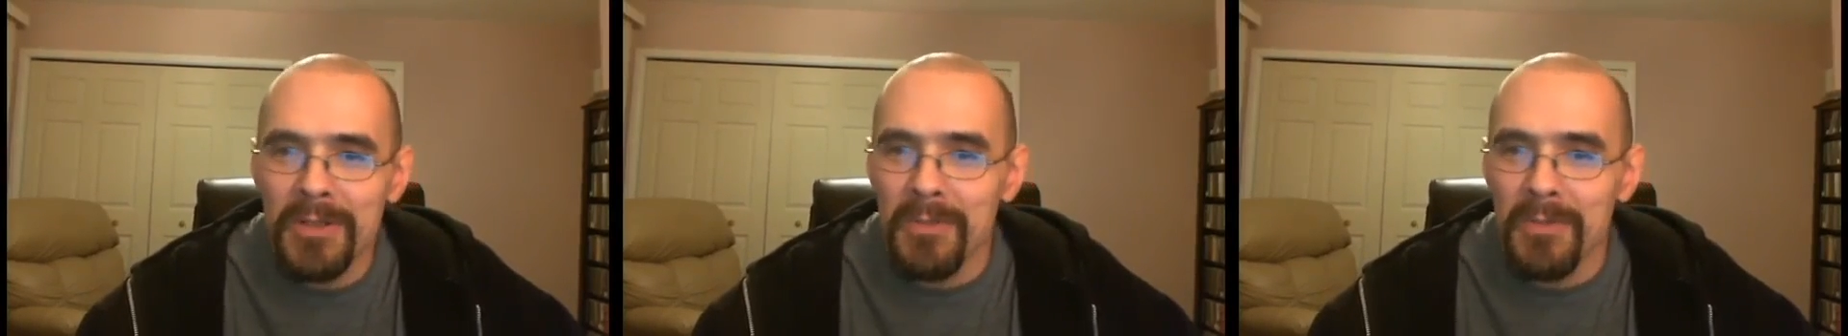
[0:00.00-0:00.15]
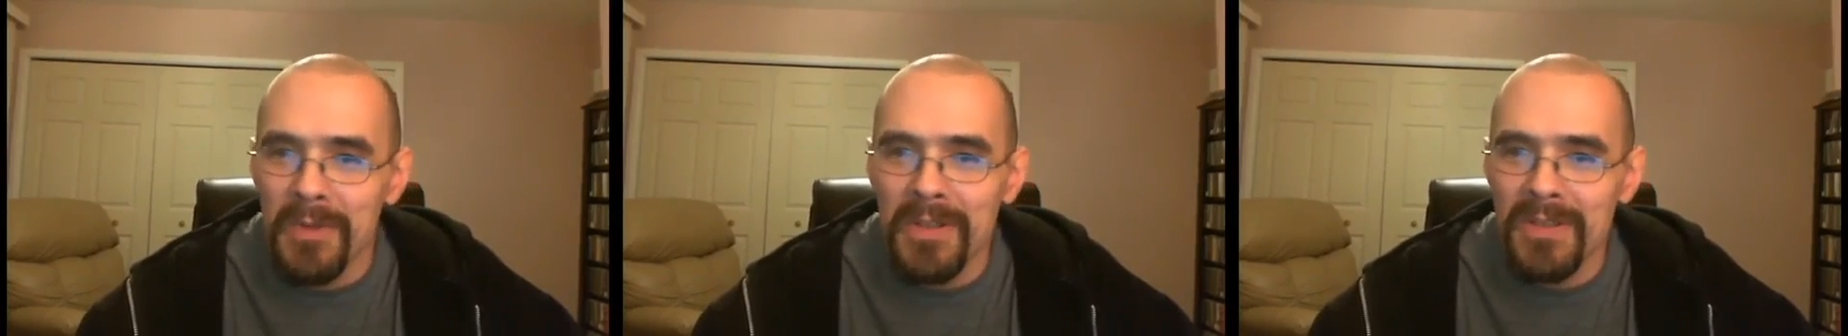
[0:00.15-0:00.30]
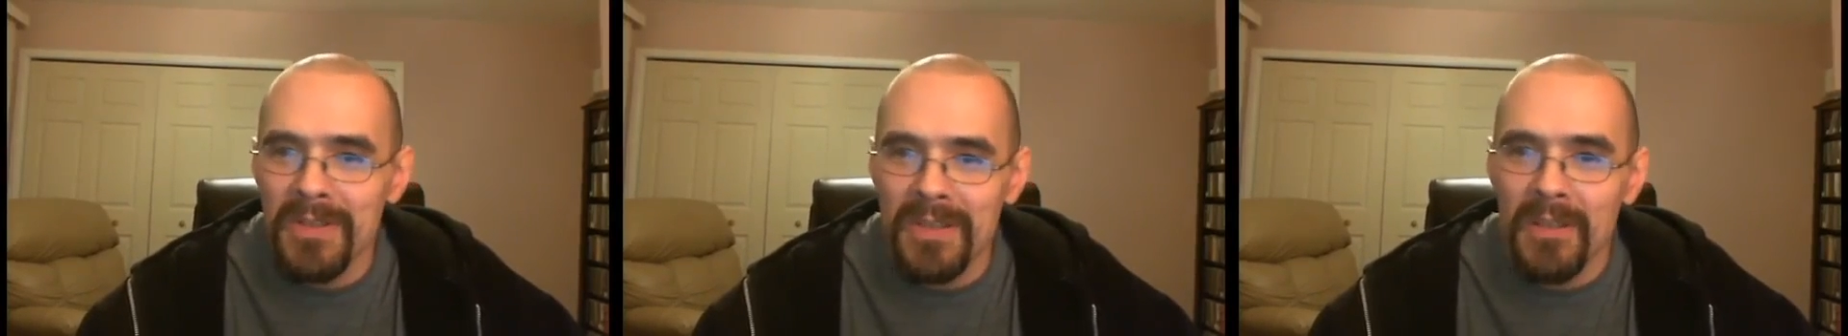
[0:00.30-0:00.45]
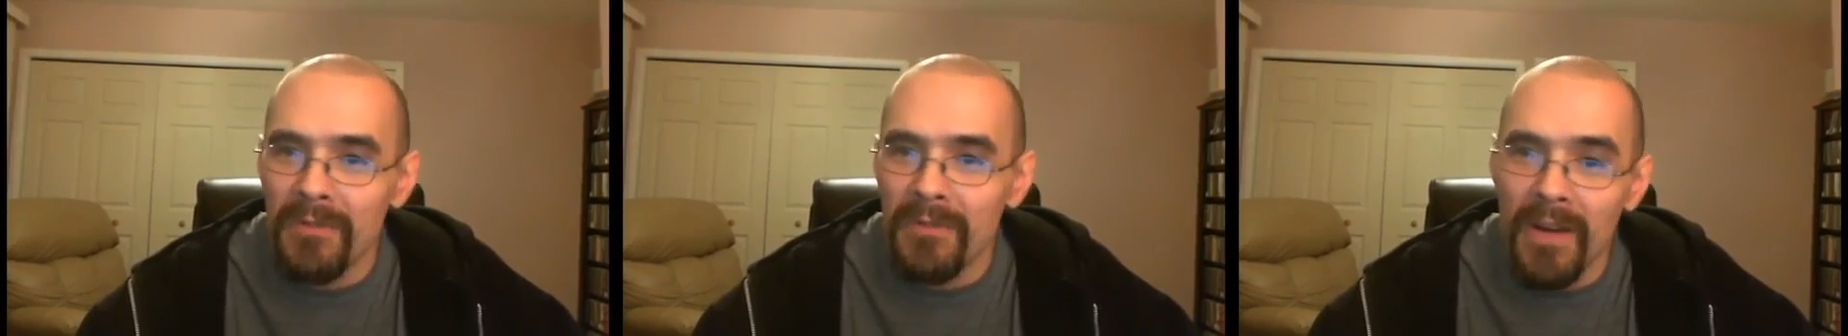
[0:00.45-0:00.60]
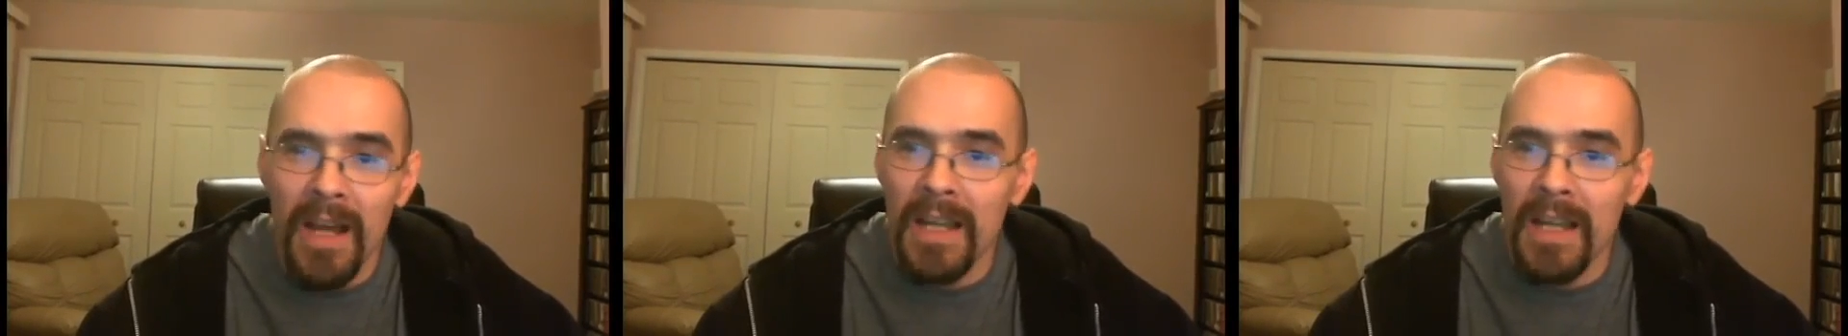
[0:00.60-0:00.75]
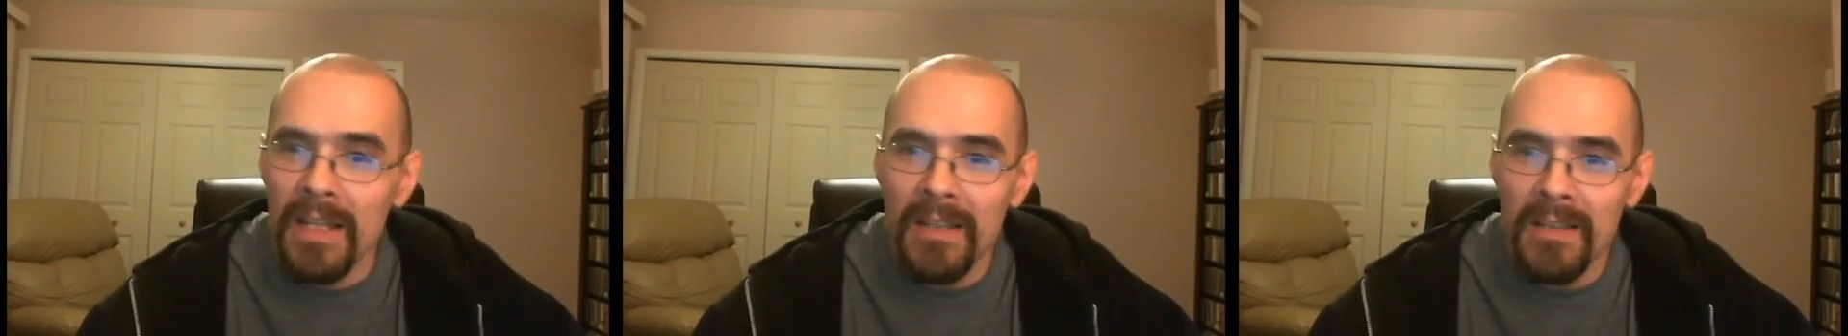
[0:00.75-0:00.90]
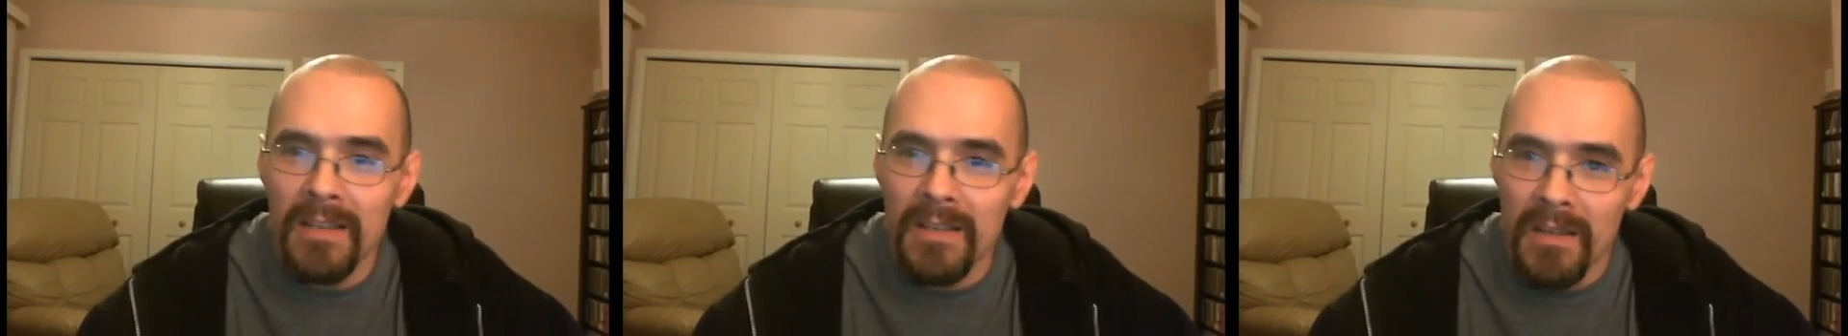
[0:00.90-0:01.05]
which was
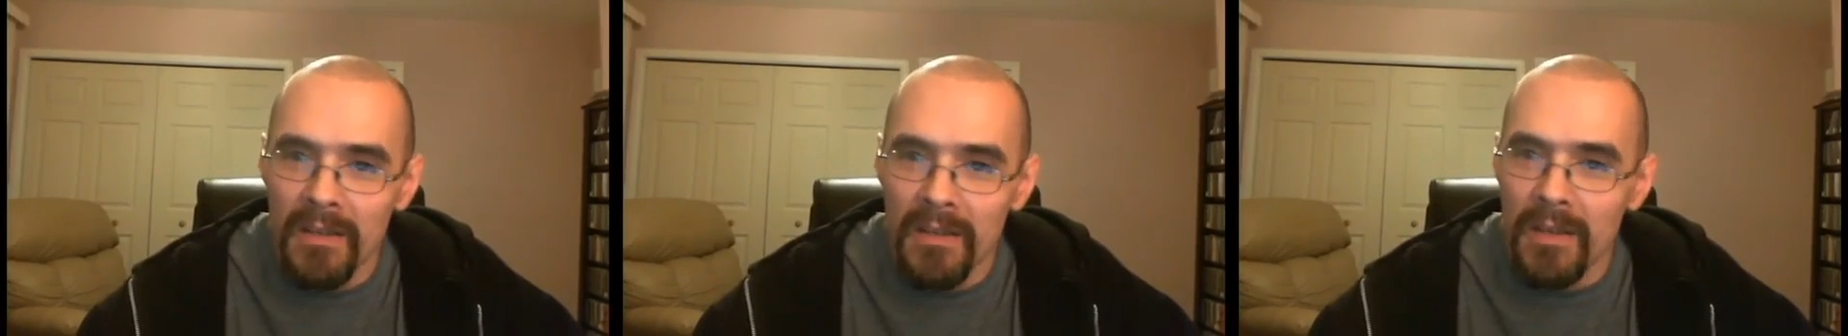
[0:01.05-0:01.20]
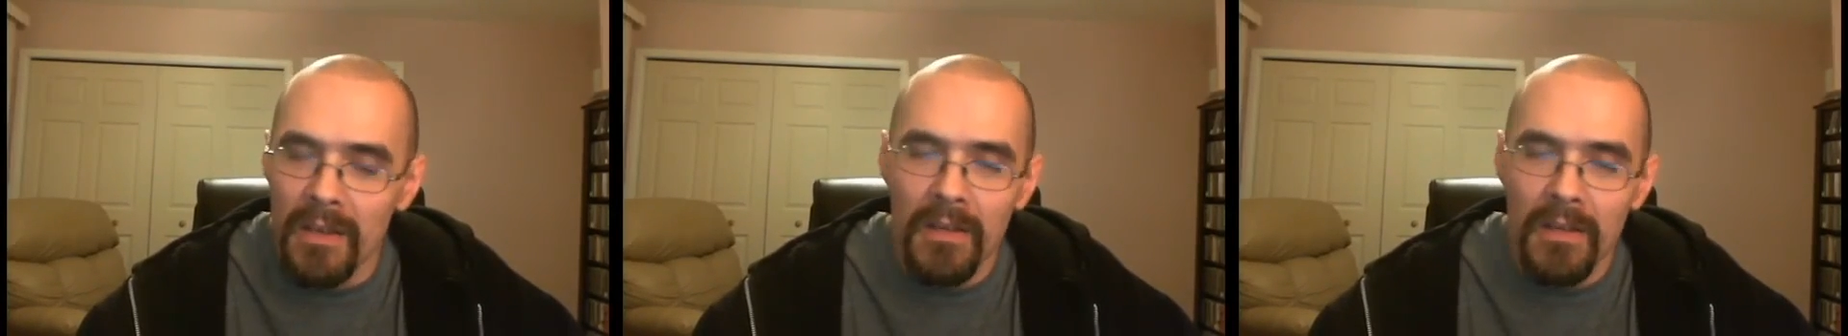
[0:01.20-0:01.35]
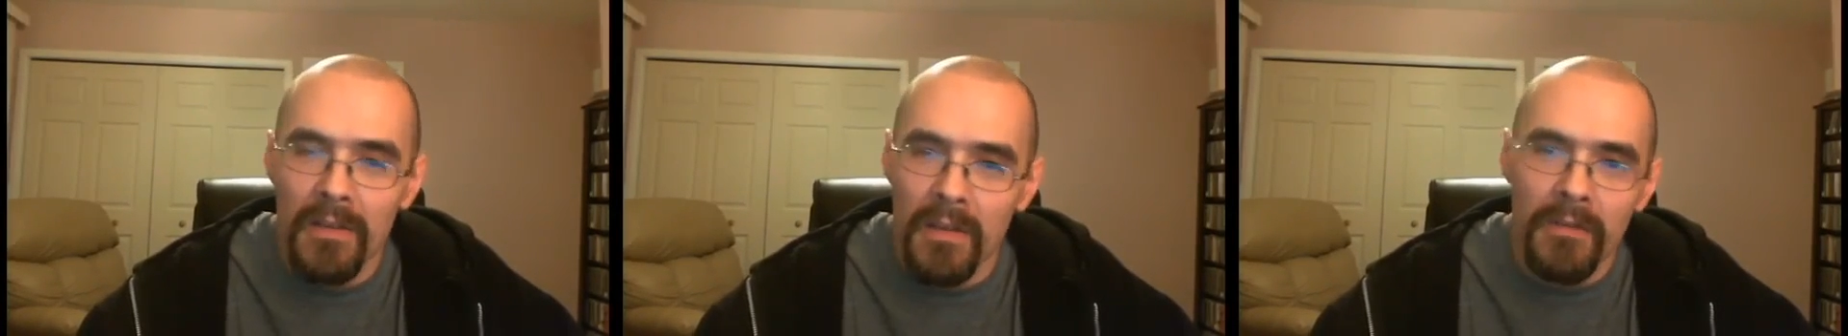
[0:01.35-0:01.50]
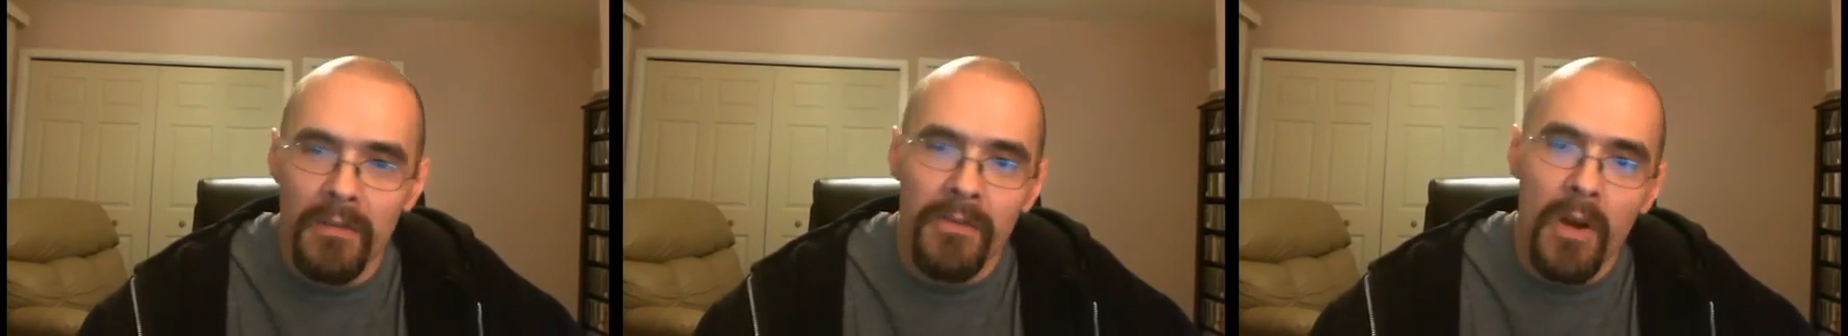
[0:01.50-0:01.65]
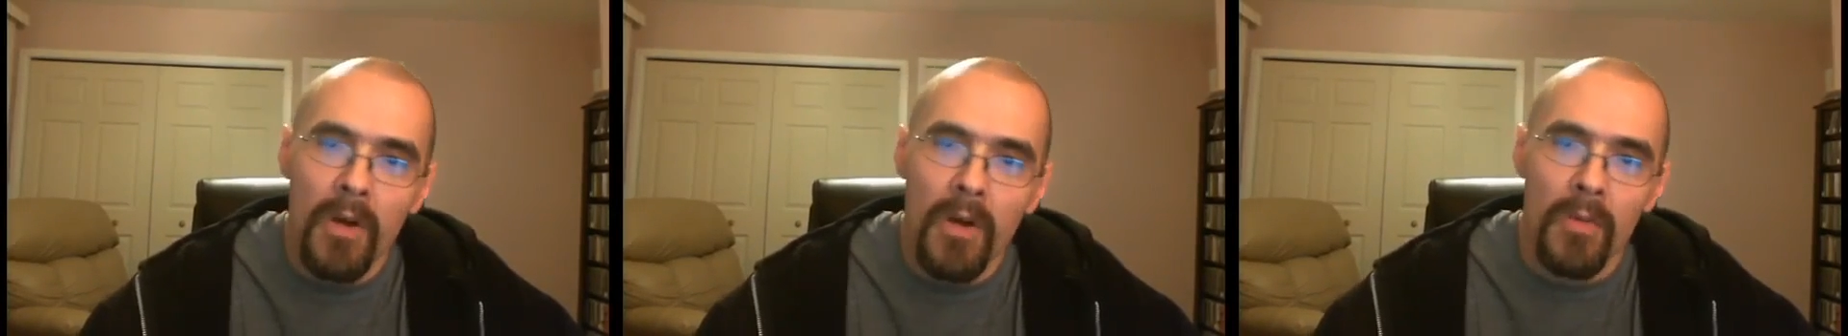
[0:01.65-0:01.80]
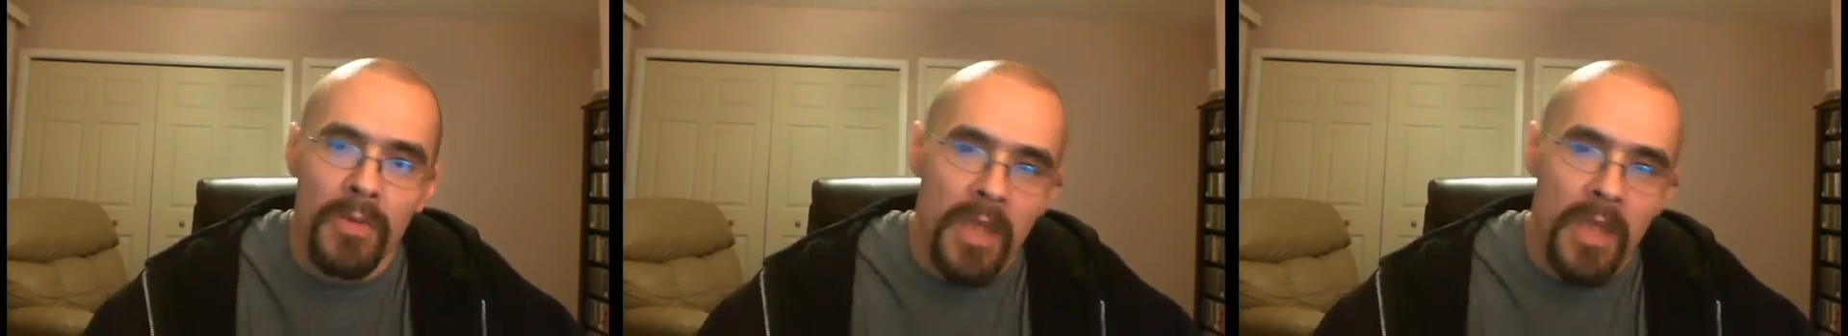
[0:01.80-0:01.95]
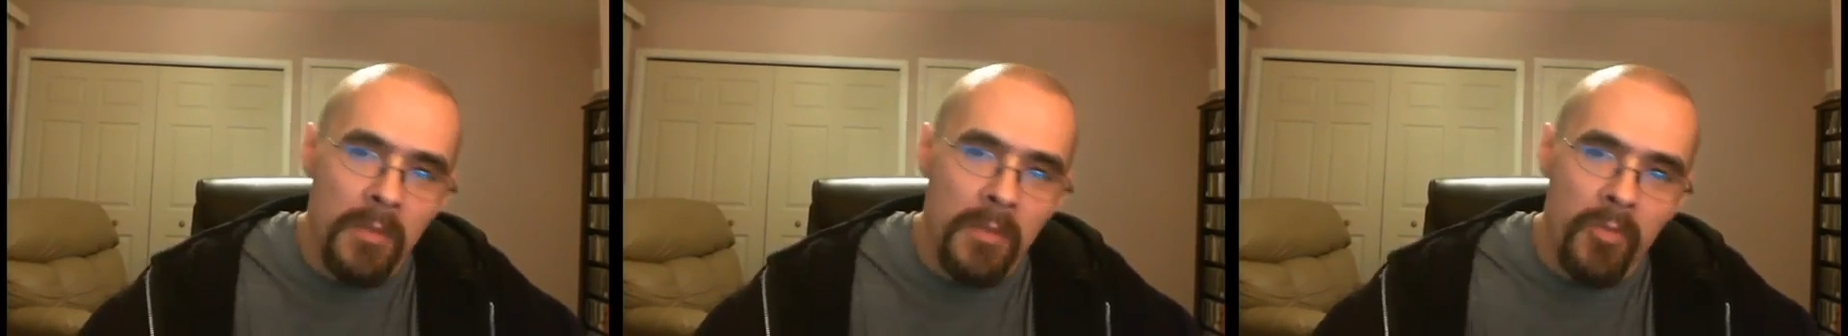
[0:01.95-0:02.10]
dividing the
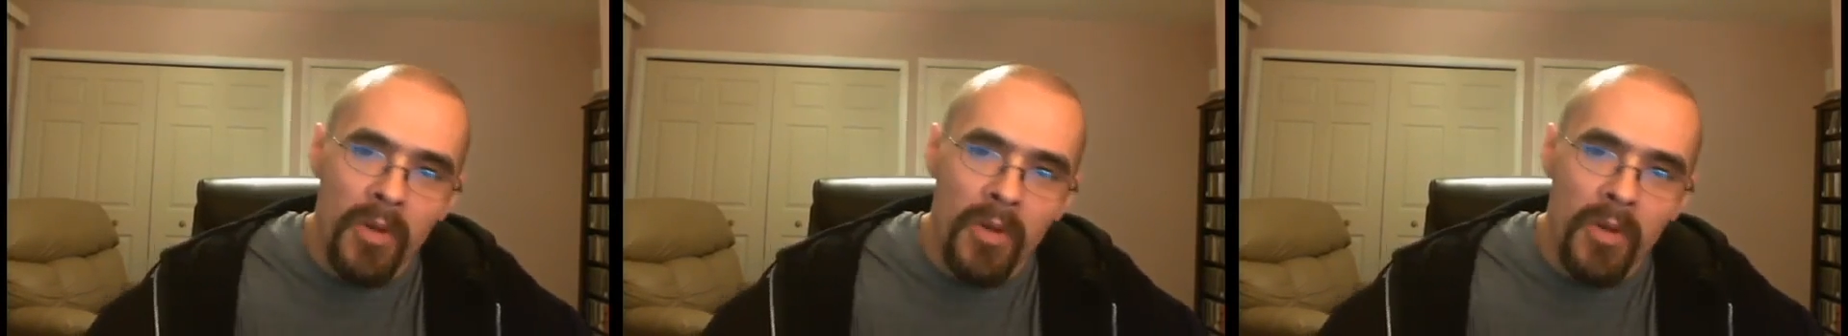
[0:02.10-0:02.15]
vote.